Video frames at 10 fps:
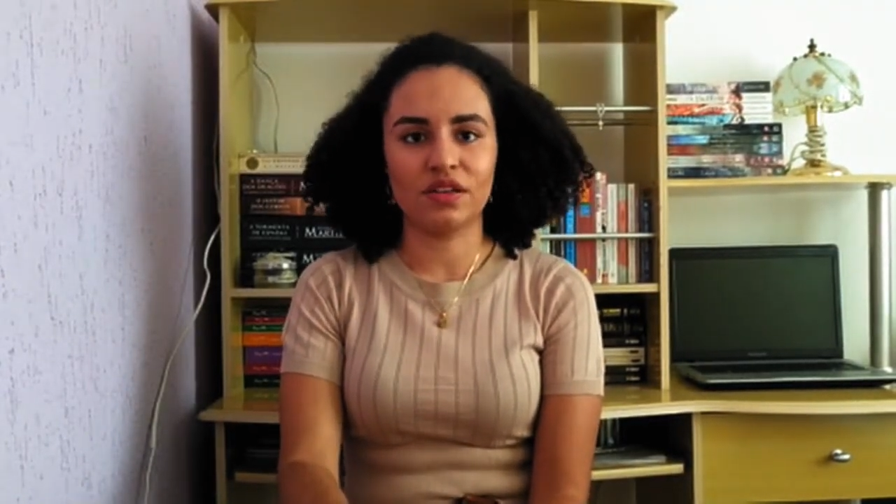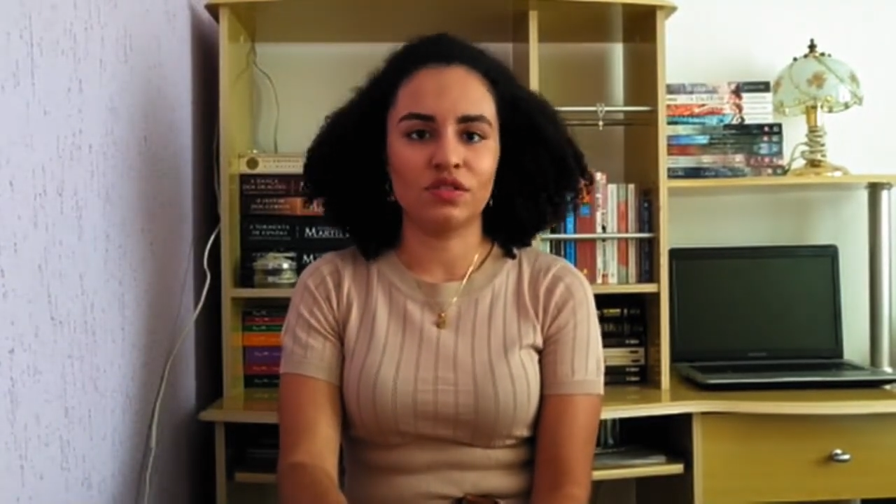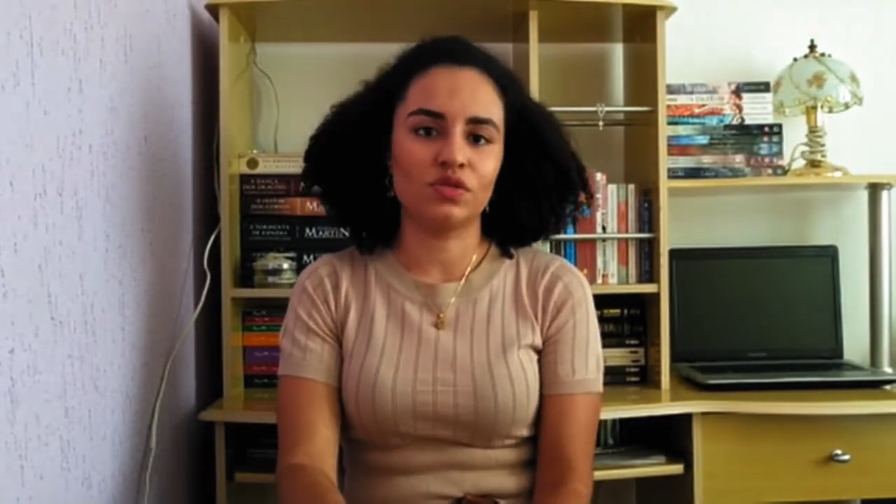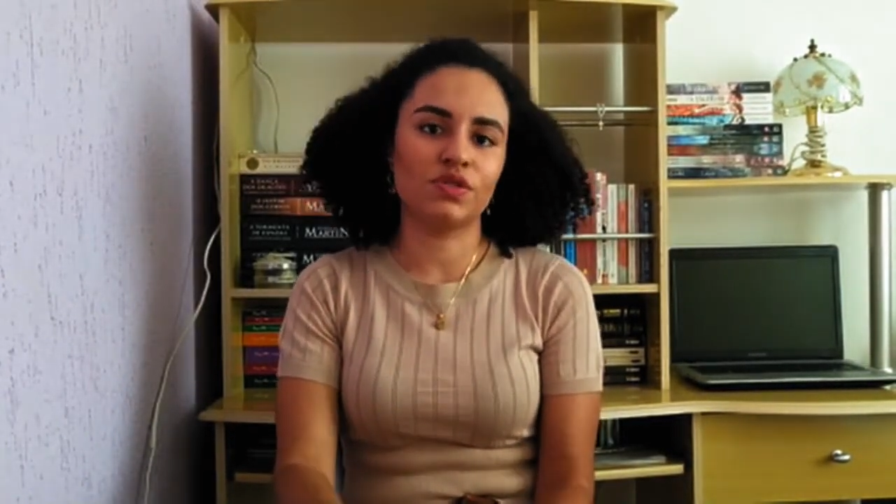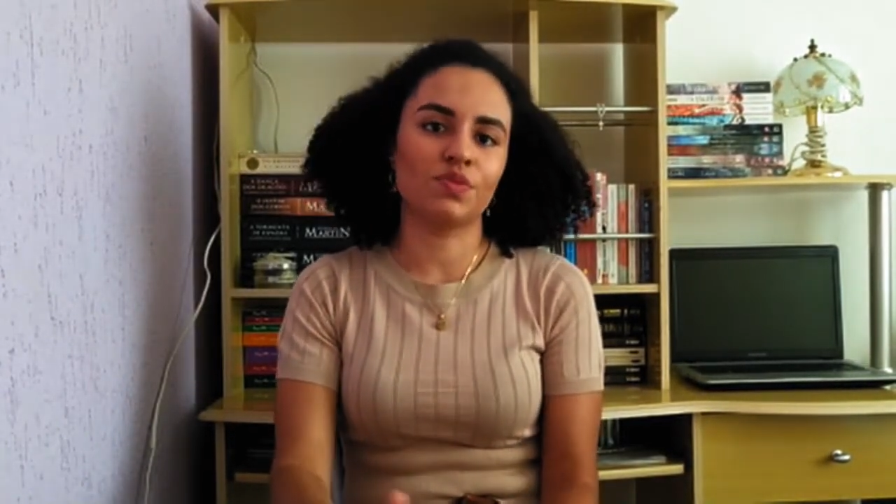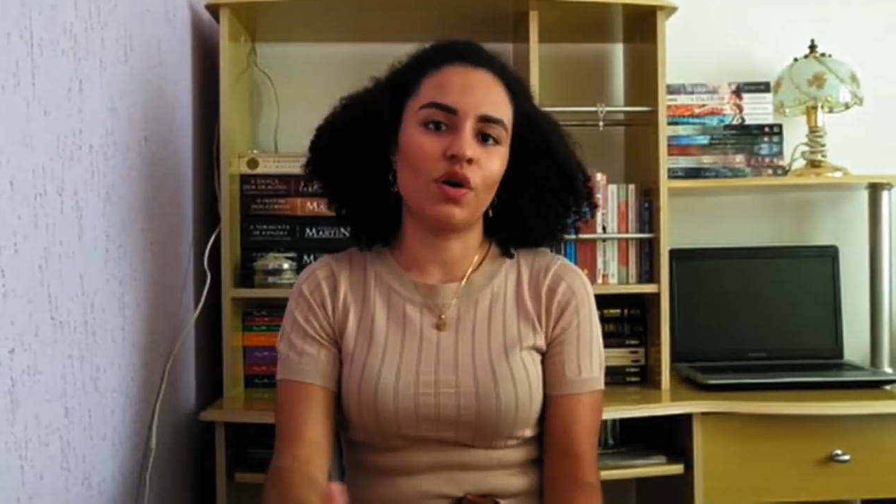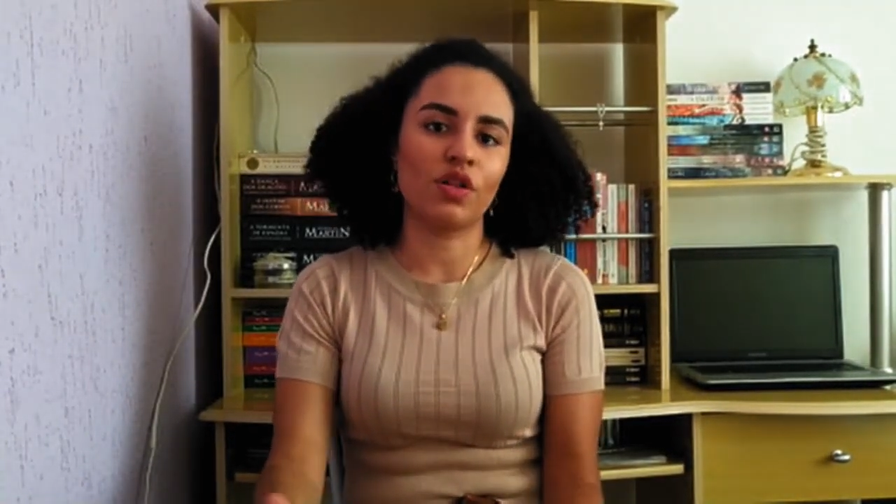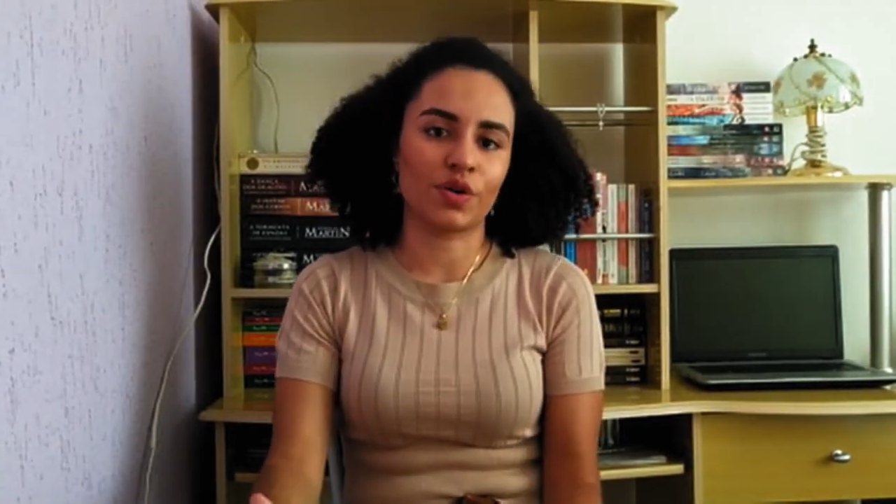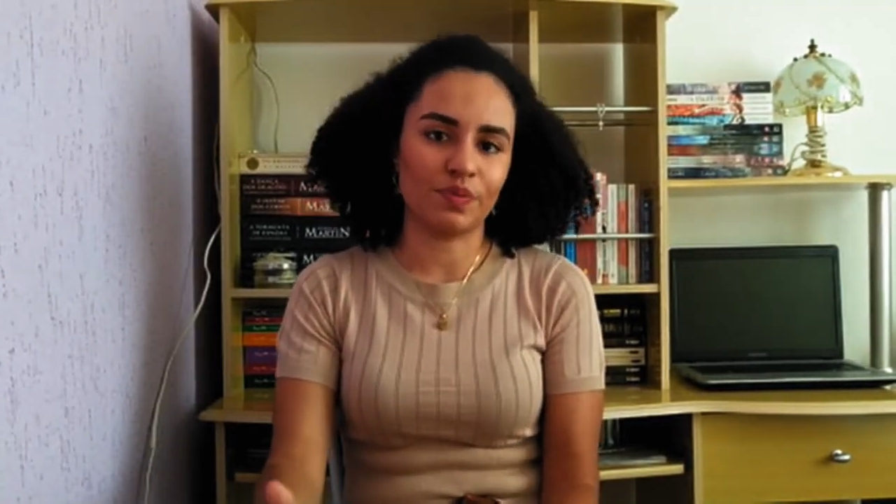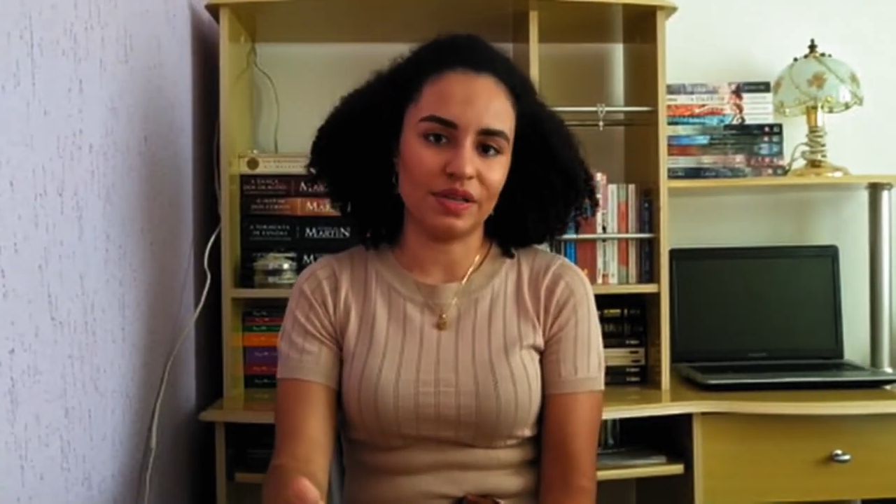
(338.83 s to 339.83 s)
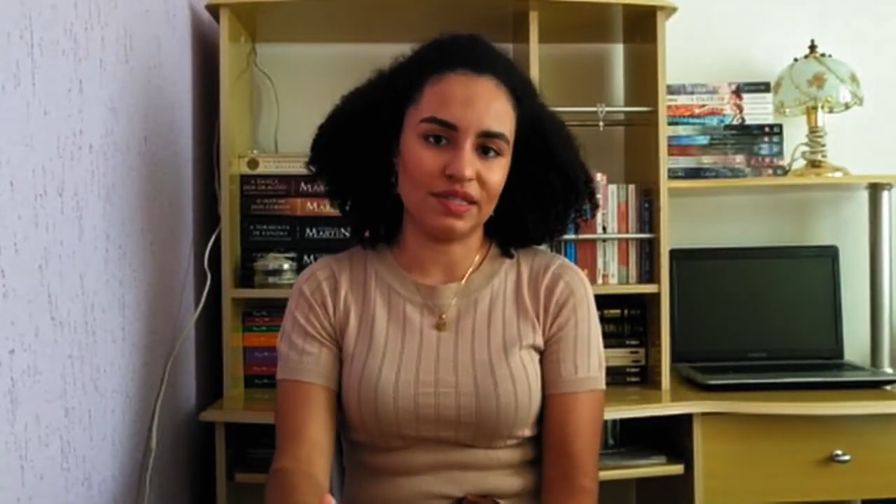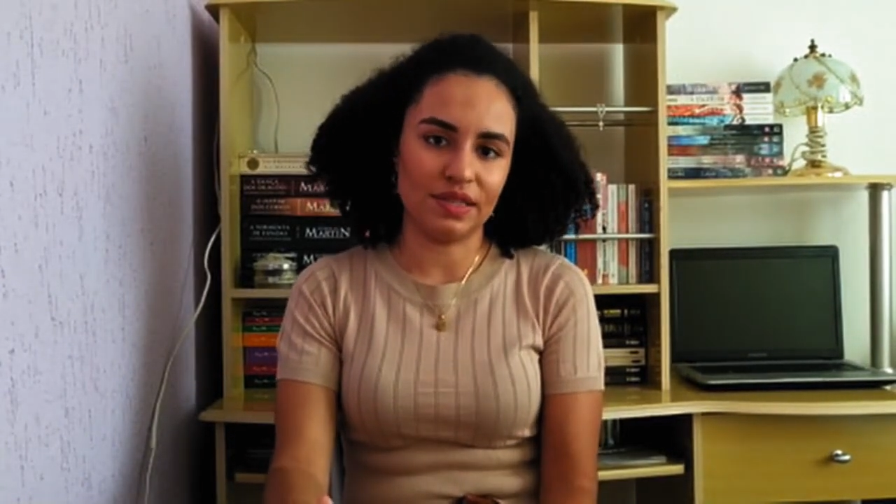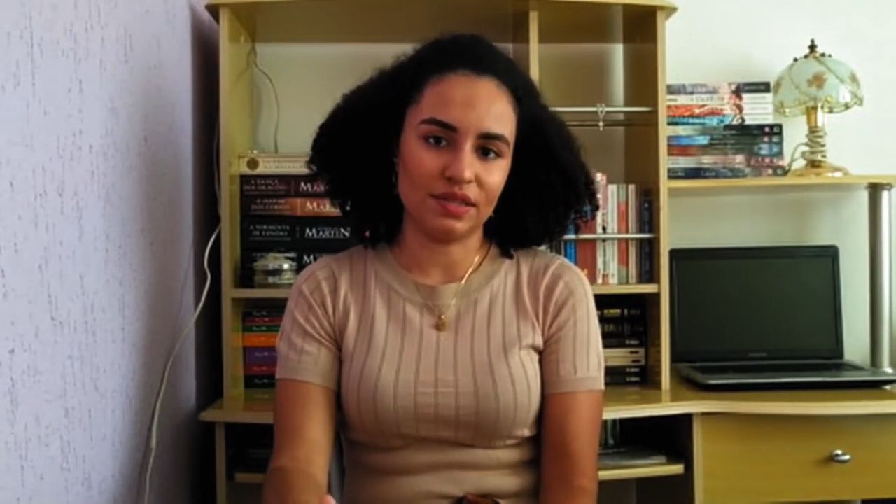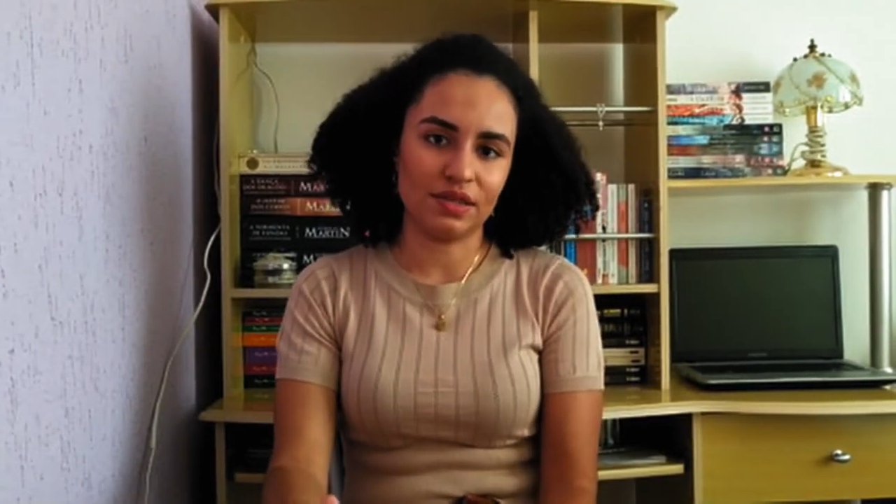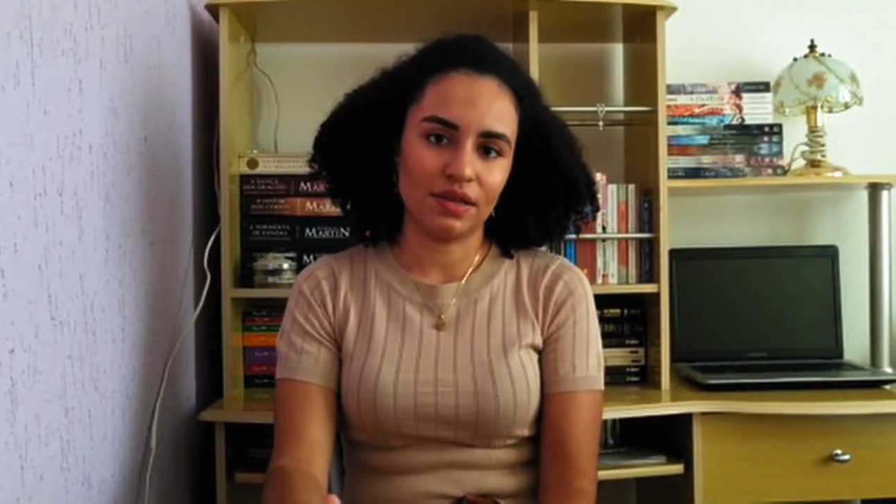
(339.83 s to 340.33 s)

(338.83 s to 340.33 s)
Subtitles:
into smaller pieces